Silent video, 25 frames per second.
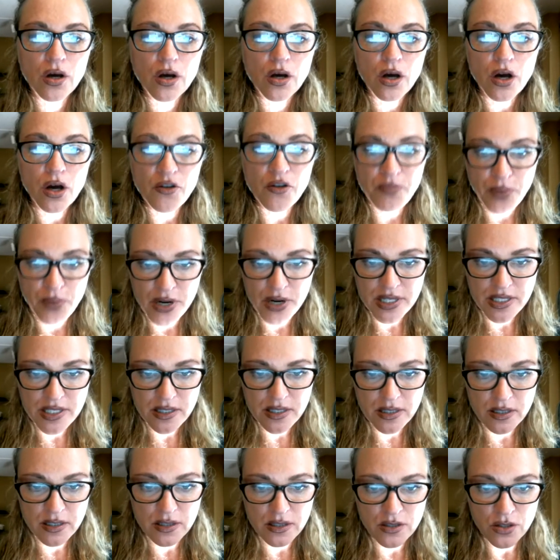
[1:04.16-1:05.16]
of
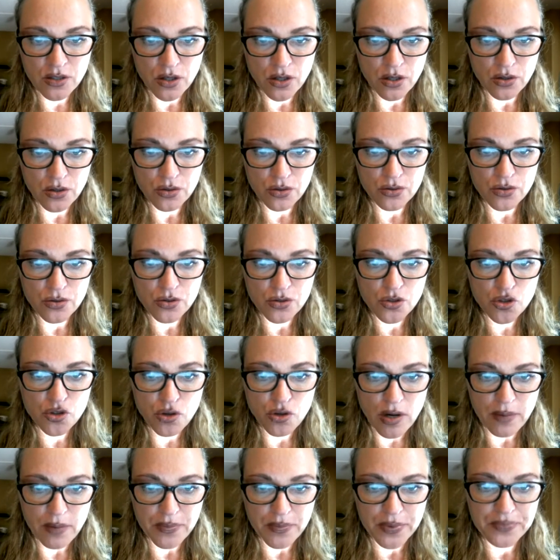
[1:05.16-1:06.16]
President Donald
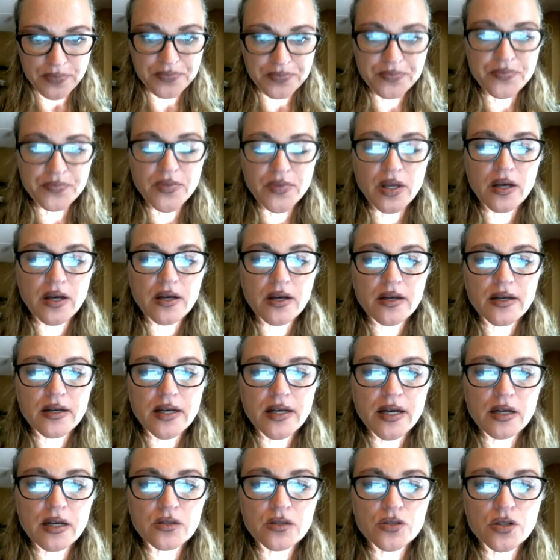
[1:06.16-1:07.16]
Trump.
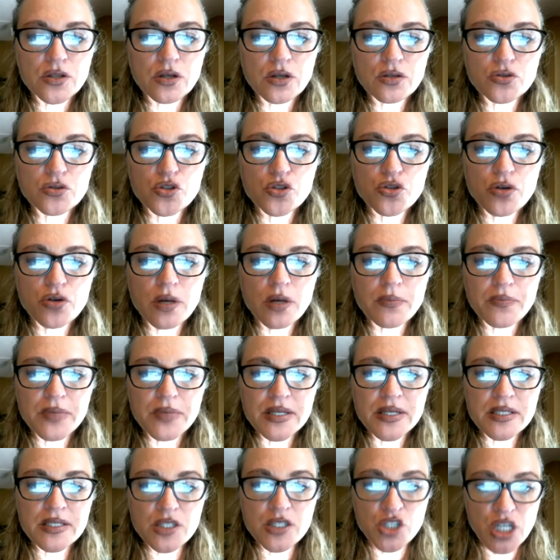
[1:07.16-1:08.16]
Now, Donald Trump
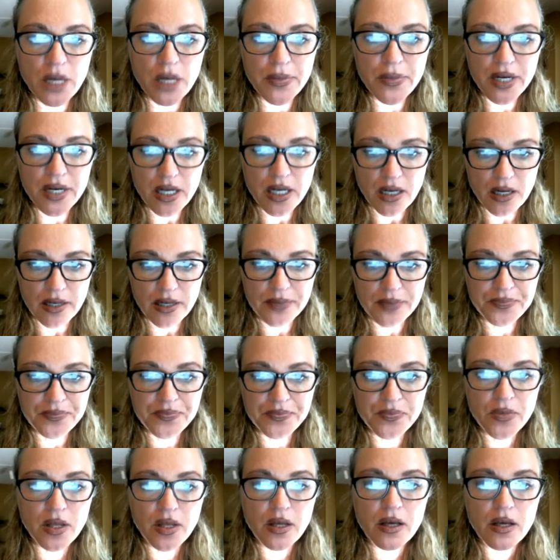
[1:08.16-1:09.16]
is a Gemini,
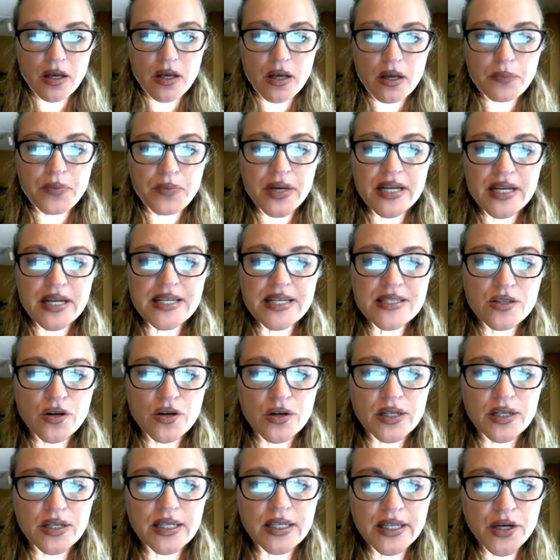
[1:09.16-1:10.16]
but he's
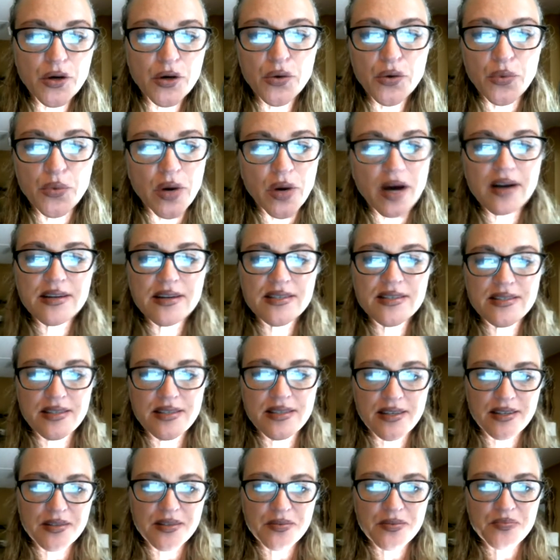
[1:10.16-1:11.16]
got Leo
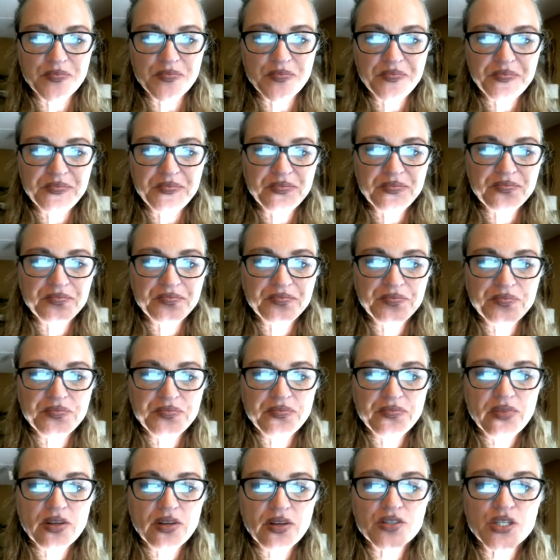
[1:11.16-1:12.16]
rising.
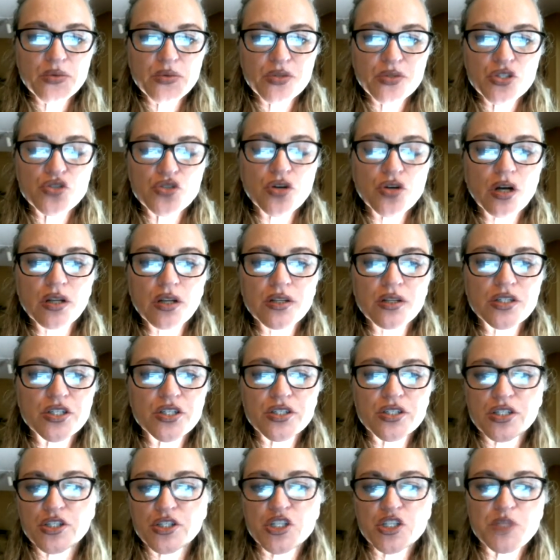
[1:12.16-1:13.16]
So
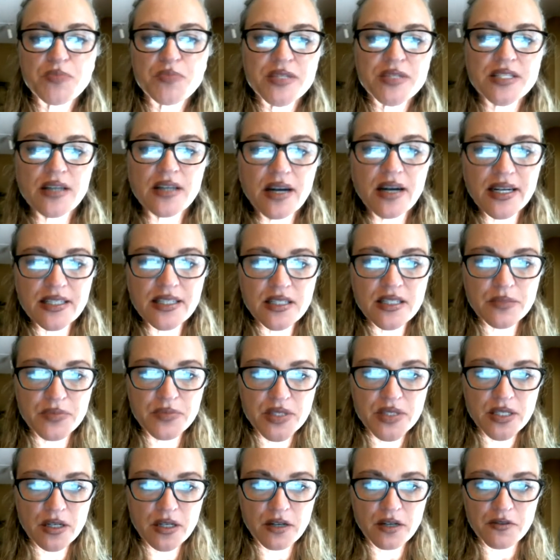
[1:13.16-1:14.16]
astrologers are just besides
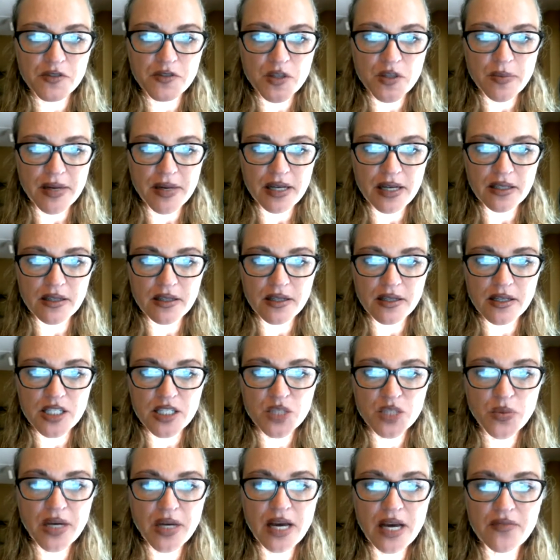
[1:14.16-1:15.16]
themselves about this.
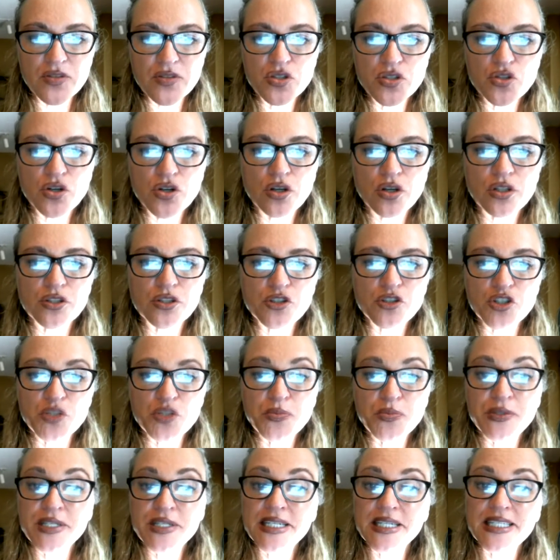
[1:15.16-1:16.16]
We have astrologers
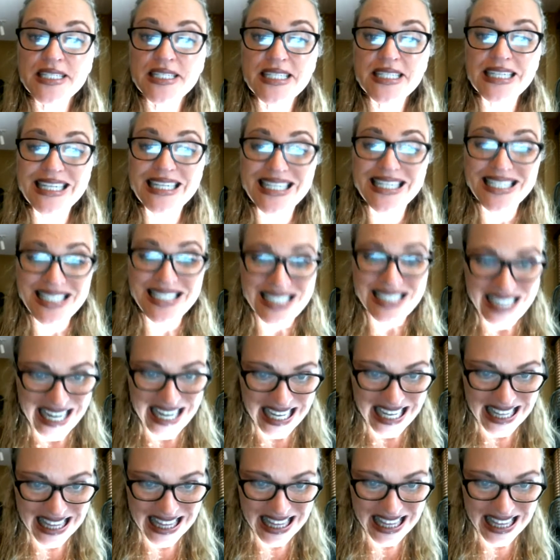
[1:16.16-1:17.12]
predicting his death,